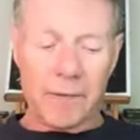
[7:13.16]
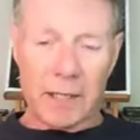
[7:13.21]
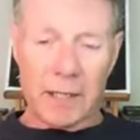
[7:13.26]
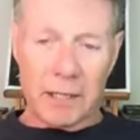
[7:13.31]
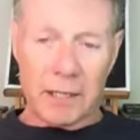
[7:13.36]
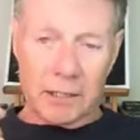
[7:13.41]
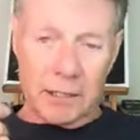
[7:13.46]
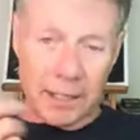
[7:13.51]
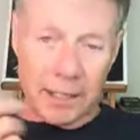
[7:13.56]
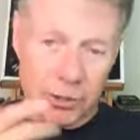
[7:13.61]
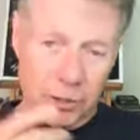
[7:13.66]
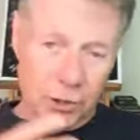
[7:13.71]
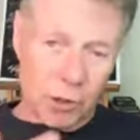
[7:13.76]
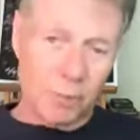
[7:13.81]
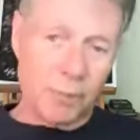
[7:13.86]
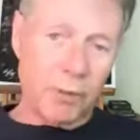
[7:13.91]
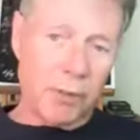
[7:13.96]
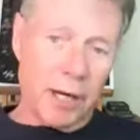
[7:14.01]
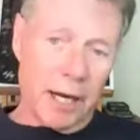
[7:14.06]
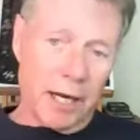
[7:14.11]
take
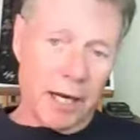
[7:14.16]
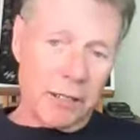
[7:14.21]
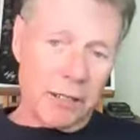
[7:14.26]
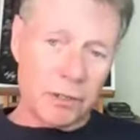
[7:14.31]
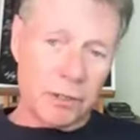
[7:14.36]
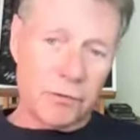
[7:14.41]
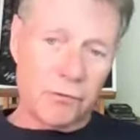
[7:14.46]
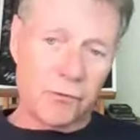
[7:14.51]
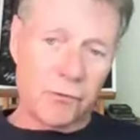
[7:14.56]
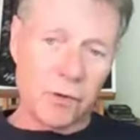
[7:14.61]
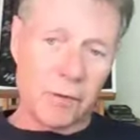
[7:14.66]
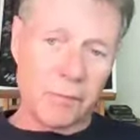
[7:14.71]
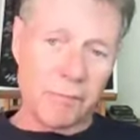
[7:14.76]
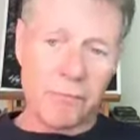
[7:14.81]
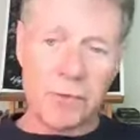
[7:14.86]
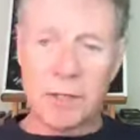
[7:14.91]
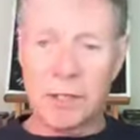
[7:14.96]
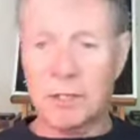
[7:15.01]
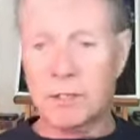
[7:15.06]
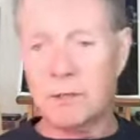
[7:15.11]
supernatants from
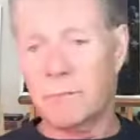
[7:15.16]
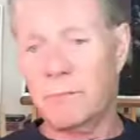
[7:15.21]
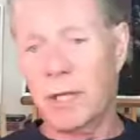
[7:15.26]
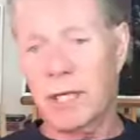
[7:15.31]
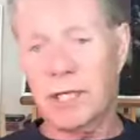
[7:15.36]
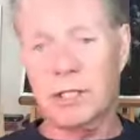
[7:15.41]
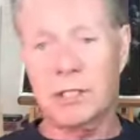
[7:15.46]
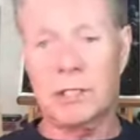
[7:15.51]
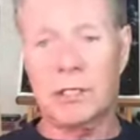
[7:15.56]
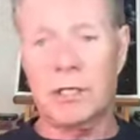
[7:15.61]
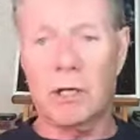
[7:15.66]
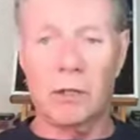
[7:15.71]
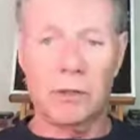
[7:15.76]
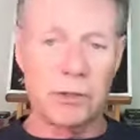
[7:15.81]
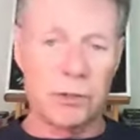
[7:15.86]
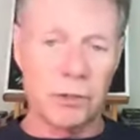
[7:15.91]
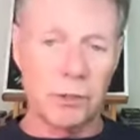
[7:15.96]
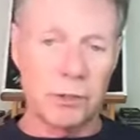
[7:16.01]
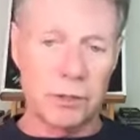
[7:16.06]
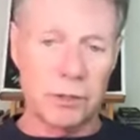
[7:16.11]
these mixed
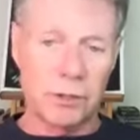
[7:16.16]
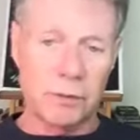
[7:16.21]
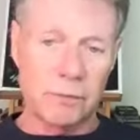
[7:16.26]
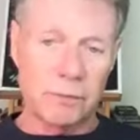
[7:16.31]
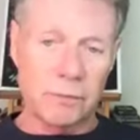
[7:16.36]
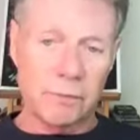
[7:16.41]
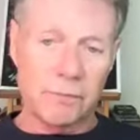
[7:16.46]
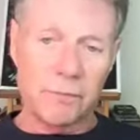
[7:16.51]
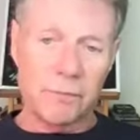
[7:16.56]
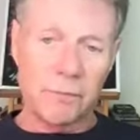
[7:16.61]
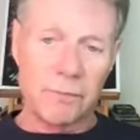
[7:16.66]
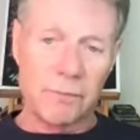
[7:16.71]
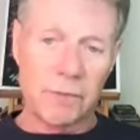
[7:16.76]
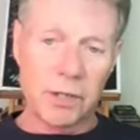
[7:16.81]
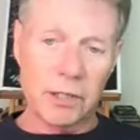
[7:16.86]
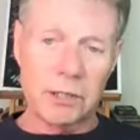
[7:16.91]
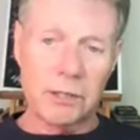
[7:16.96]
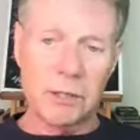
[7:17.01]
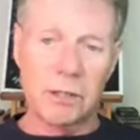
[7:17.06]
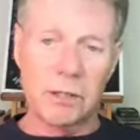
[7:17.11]
cultures,
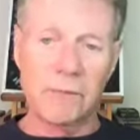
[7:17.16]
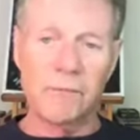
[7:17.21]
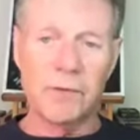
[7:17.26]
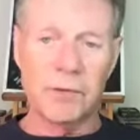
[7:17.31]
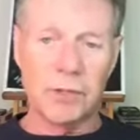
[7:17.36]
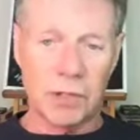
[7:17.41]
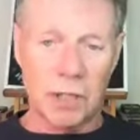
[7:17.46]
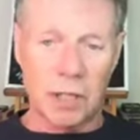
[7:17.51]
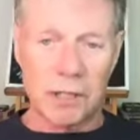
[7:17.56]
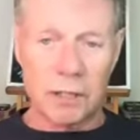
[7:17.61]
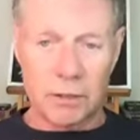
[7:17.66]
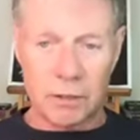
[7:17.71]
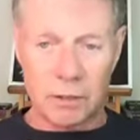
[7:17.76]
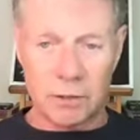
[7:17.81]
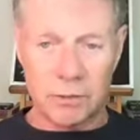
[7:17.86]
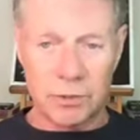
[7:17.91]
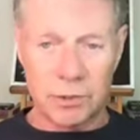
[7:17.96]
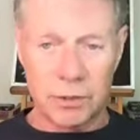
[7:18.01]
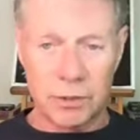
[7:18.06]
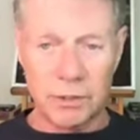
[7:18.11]
mixed lymphocyte
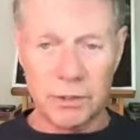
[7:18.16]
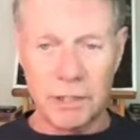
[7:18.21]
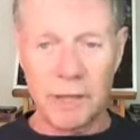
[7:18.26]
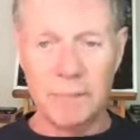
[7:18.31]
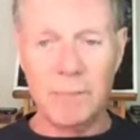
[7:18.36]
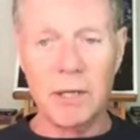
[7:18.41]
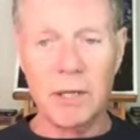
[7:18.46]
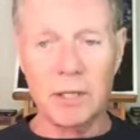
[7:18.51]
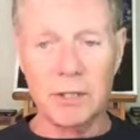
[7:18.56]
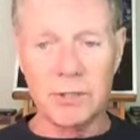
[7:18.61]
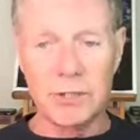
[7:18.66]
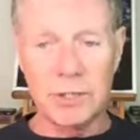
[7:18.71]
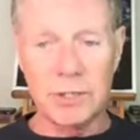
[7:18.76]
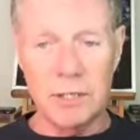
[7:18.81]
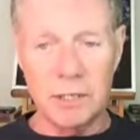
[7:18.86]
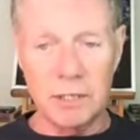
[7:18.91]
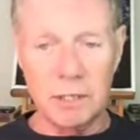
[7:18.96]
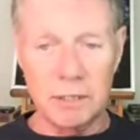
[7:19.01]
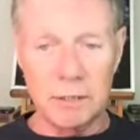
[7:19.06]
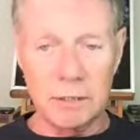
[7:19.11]
cultures,
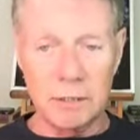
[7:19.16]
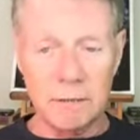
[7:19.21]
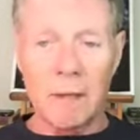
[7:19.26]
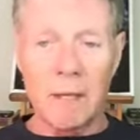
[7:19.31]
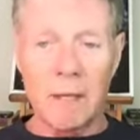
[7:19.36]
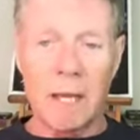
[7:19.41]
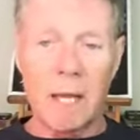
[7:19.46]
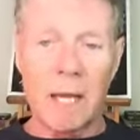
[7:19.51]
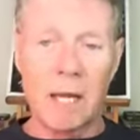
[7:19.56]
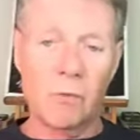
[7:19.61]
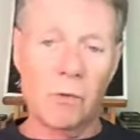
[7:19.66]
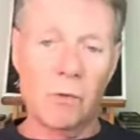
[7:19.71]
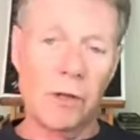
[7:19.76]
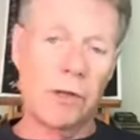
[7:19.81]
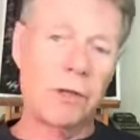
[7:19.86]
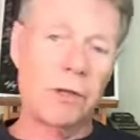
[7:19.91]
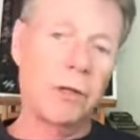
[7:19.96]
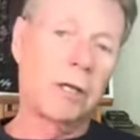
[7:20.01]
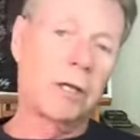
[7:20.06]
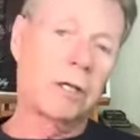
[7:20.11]
MLCs, and whether
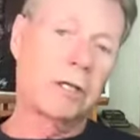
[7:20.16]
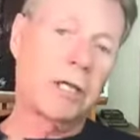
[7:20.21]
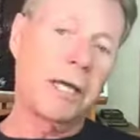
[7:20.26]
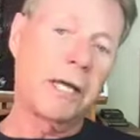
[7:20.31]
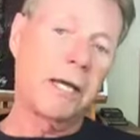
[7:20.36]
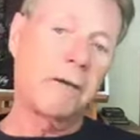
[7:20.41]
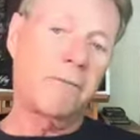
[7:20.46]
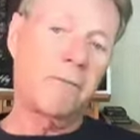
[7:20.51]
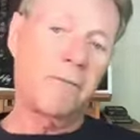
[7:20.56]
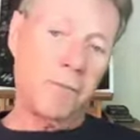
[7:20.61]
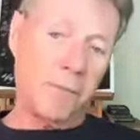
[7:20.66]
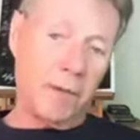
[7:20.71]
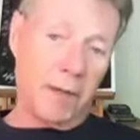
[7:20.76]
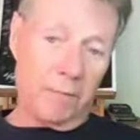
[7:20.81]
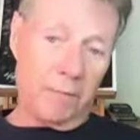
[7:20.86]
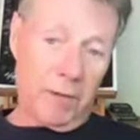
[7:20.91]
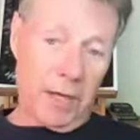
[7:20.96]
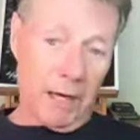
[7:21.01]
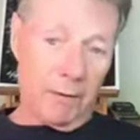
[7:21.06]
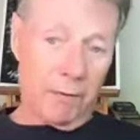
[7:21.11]
you could take,
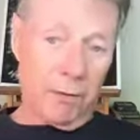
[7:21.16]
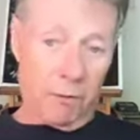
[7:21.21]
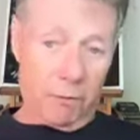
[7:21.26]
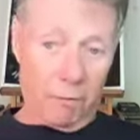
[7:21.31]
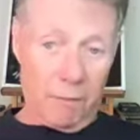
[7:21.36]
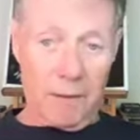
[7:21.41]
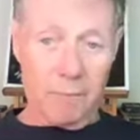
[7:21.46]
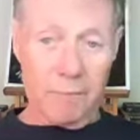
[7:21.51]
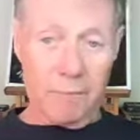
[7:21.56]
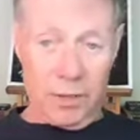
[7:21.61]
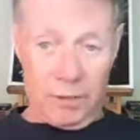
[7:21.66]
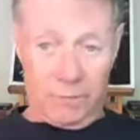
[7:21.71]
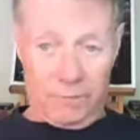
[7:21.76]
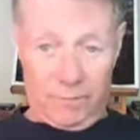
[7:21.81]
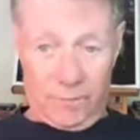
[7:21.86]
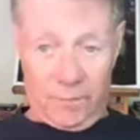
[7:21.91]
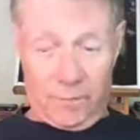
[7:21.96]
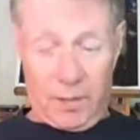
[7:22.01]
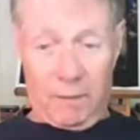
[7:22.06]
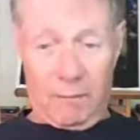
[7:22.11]
there might
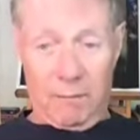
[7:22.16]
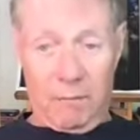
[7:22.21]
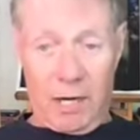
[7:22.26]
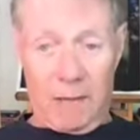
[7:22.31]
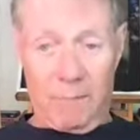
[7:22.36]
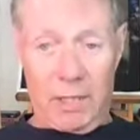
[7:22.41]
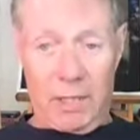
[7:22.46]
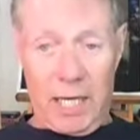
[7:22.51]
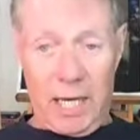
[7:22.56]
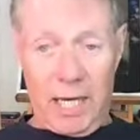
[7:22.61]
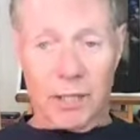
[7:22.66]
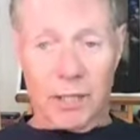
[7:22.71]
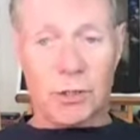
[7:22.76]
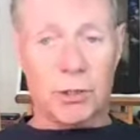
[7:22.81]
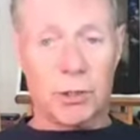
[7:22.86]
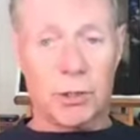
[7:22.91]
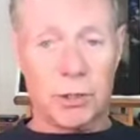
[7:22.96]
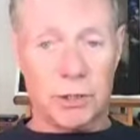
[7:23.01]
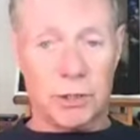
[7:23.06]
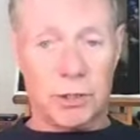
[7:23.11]
be
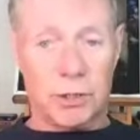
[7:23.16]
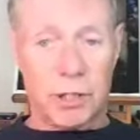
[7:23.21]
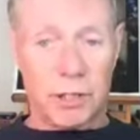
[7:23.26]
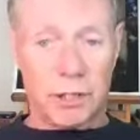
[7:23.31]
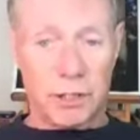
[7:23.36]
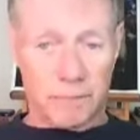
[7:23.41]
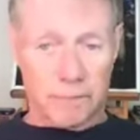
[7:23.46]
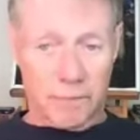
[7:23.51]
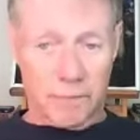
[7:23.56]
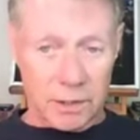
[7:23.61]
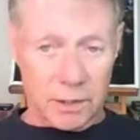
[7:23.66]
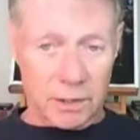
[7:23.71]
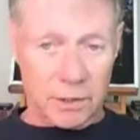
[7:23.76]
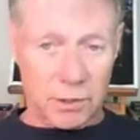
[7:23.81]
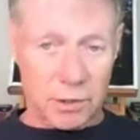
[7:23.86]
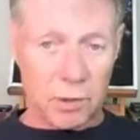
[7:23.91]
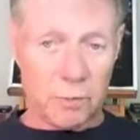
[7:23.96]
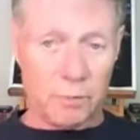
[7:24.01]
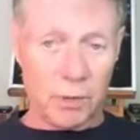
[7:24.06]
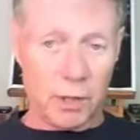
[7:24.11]
antigens in the
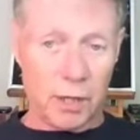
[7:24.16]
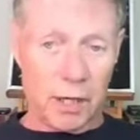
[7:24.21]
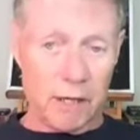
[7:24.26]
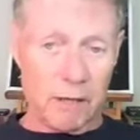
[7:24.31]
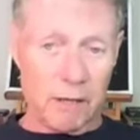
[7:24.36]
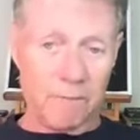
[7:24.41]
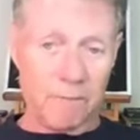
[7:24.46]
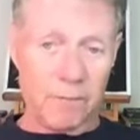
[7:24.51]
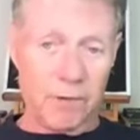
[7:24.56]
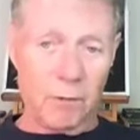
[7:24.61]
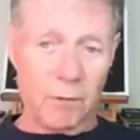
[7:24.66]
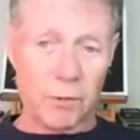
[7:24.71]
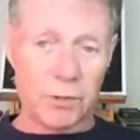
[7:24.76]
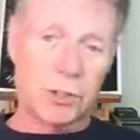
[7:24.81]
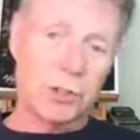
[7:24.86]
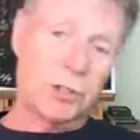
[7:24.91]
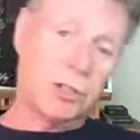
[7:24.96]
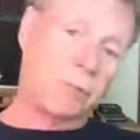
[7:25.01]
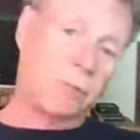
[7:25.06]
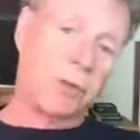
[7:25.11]
supernatant that would
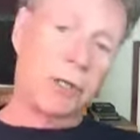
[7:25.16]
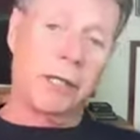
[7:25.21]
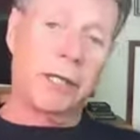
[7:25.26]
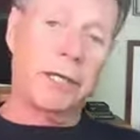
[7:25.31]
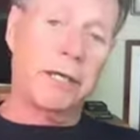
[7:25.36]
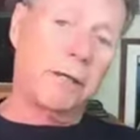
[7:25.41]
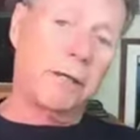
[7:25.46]
stimulate